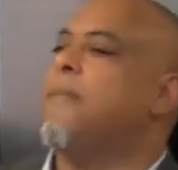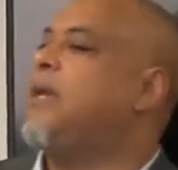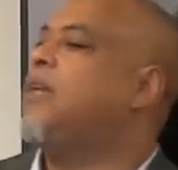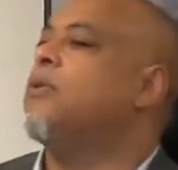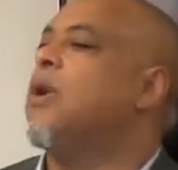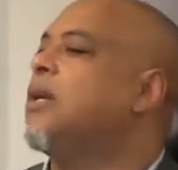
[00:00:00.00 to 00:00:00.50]

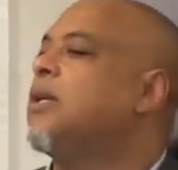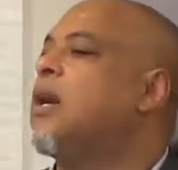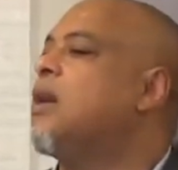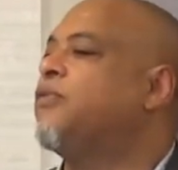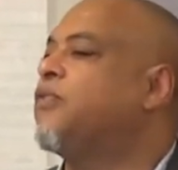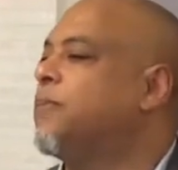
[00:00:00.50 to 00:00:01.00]
make you
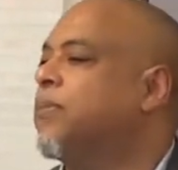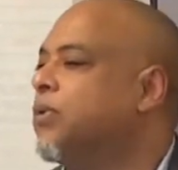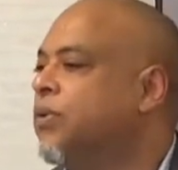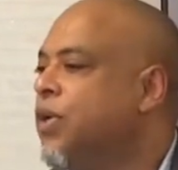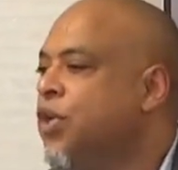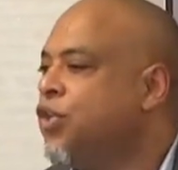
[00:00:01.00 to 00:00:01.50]
uncomfortable,
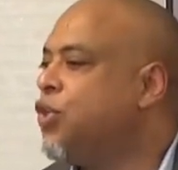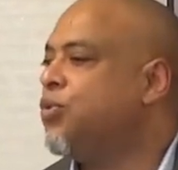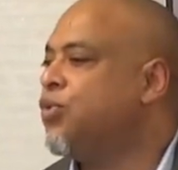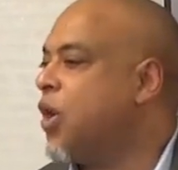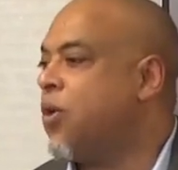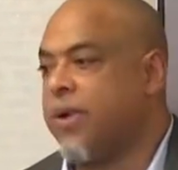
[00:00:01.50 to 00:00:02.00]
you
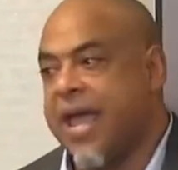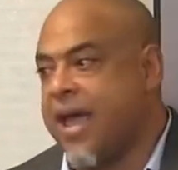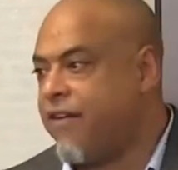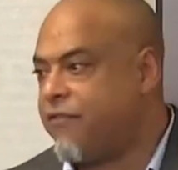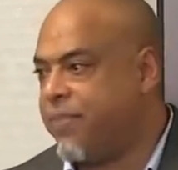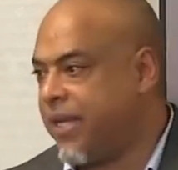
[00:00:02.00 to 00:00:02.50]
don't
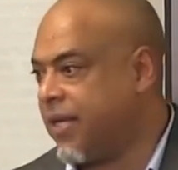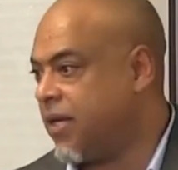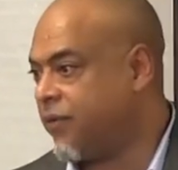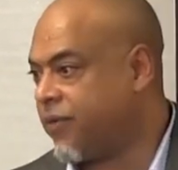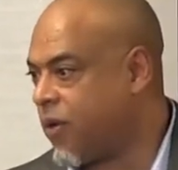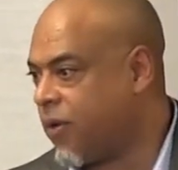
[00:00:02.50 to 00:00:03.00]
have big
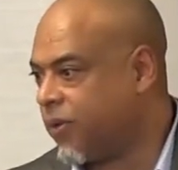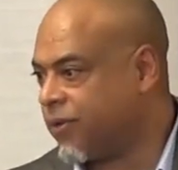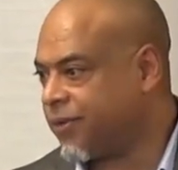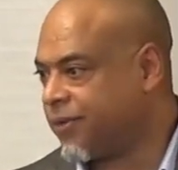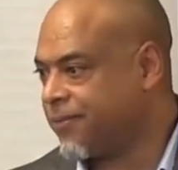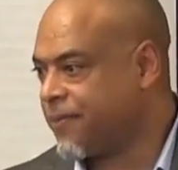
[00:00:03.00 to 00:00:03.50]
enough
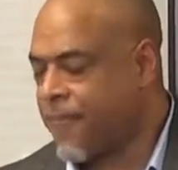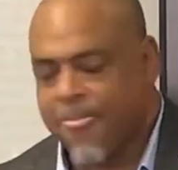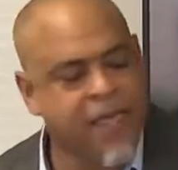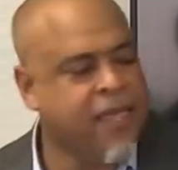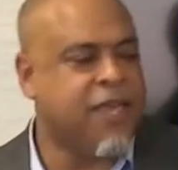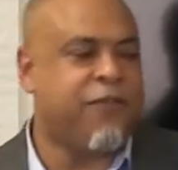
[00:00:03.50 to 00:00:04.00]
goals.
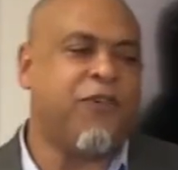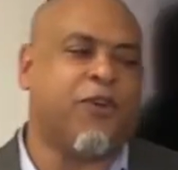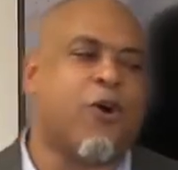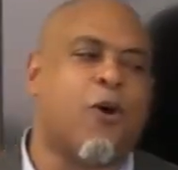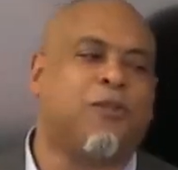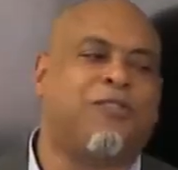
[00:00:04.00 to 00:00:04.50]
If your
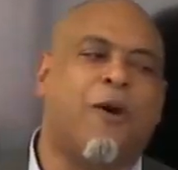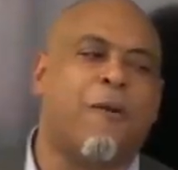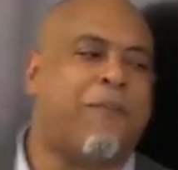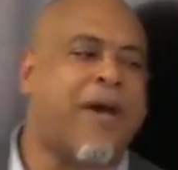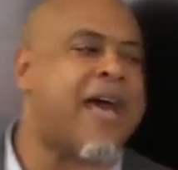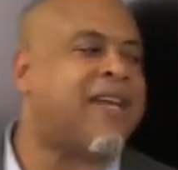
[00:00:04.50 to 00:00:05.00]
goals
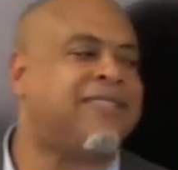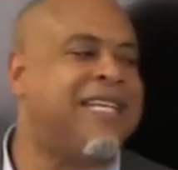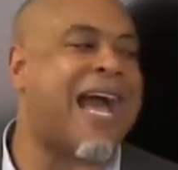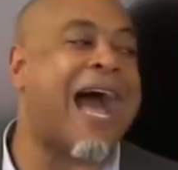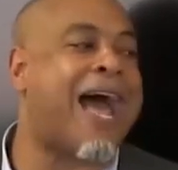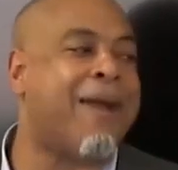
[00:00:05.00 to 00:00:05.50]
don't pass
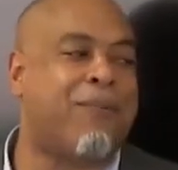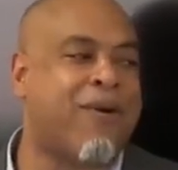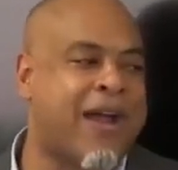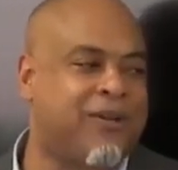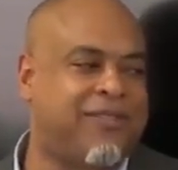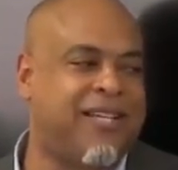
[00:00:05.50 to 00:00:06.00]
the
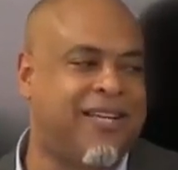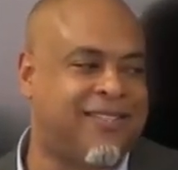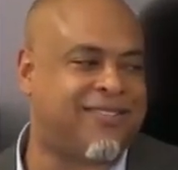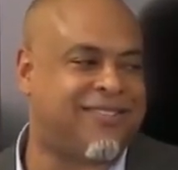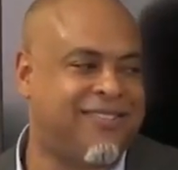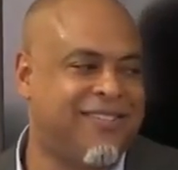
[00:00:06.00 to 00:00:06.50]
eyebrow
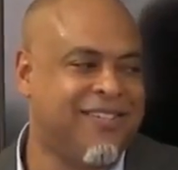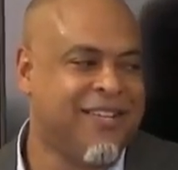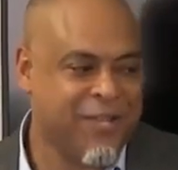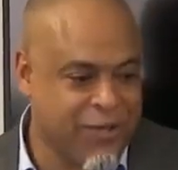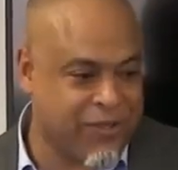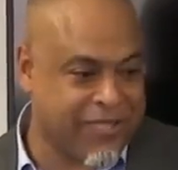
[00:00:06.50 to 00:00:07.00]
test,
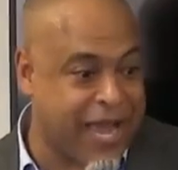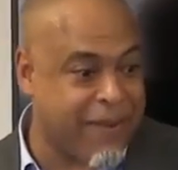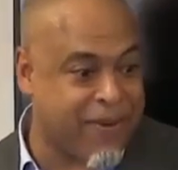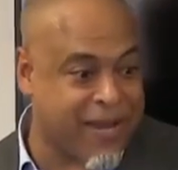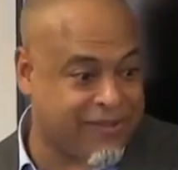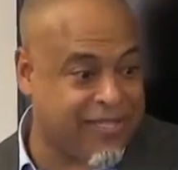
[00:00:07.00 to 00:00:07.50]
you know what the
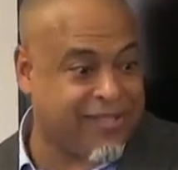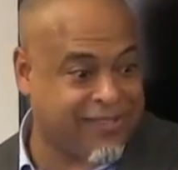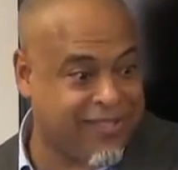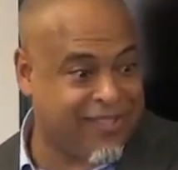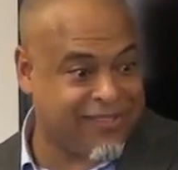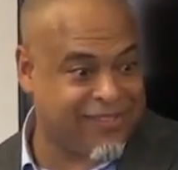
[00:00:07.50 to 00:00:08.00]
eyebrow test
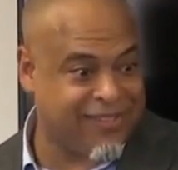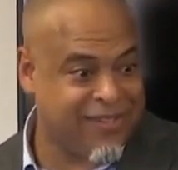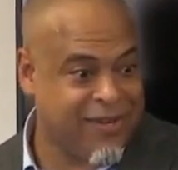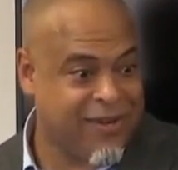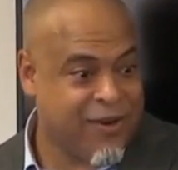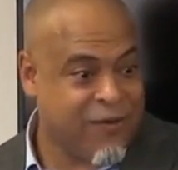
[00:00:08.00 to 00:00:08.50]
is?
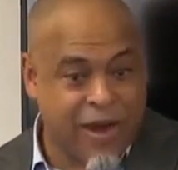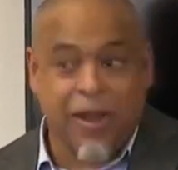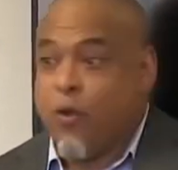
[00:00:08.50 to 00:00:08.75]
Right?